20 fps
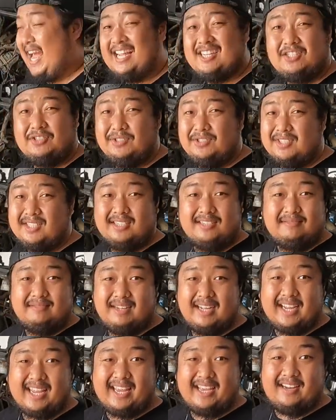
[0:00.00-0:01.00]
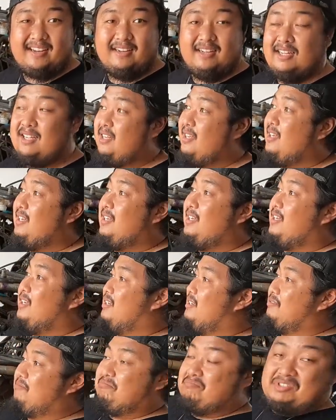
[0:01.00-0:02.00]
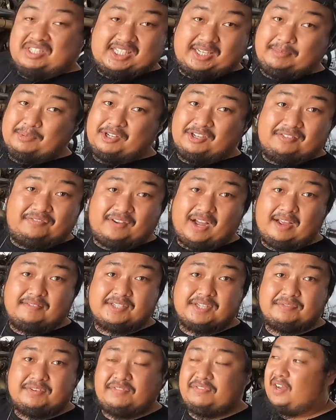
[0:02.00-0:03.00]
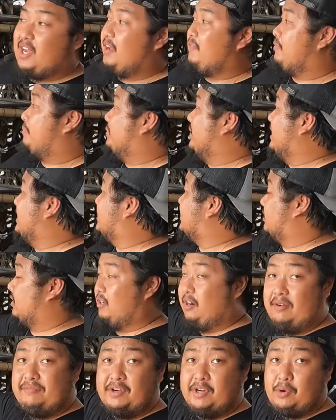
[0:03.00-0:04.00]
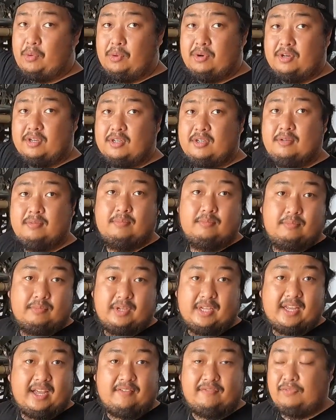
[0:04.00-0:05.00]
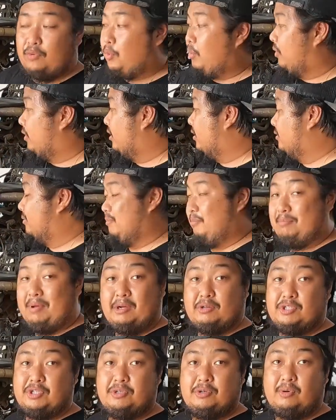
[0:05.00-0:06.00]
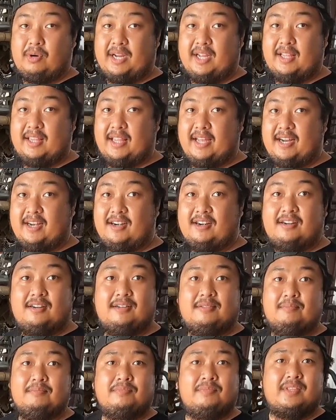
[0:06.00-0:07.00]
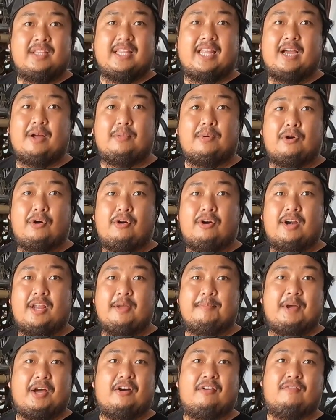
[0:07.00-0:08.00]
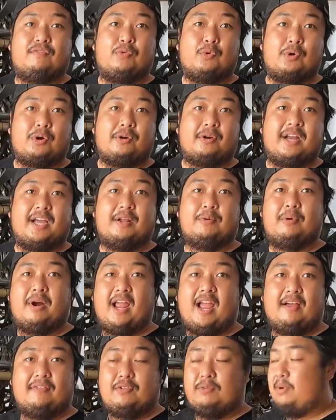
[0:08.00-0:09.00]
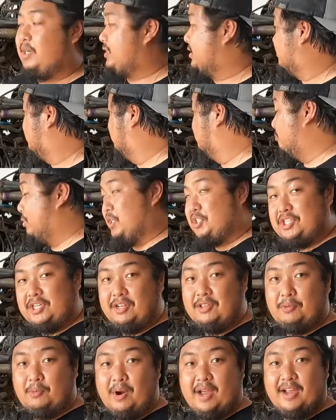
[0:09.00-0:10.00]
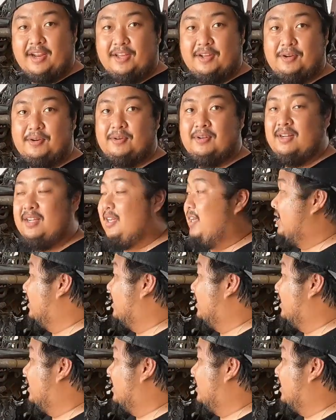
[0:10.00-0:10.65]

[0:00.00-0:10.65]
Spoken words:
axles again. Similar, $575 a piece, or every corner. You got 4, about $2 grand there. Now we're already about $4 grand. We're half the budget of the Rhino.